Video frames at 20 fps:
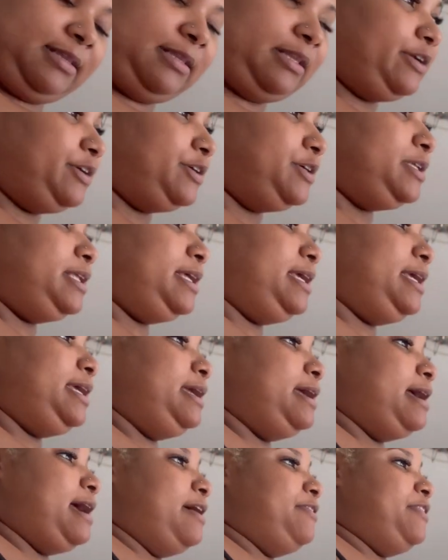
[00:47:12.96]

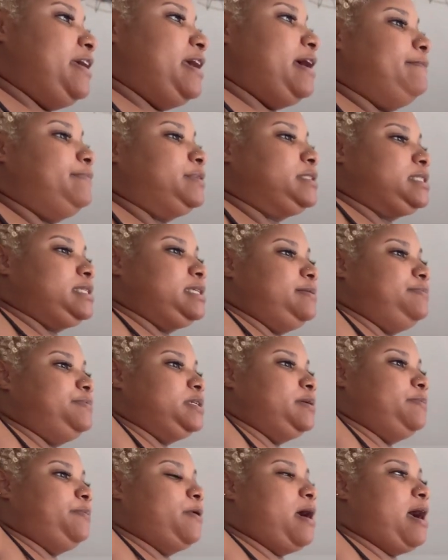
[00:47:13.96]
think I'm sleep
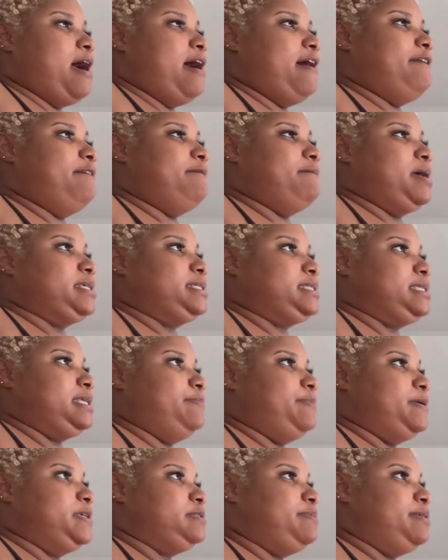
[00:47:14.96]
deprived. My
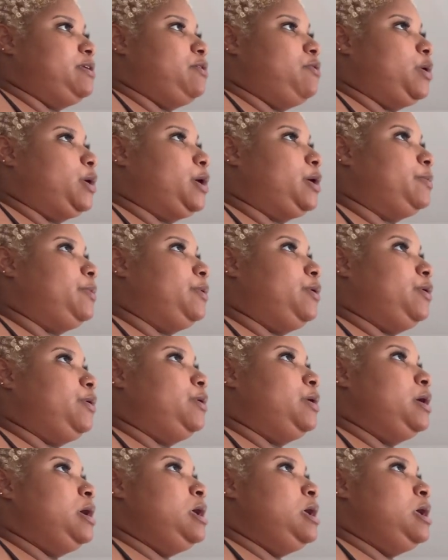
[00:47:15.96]
sleep has been horrible.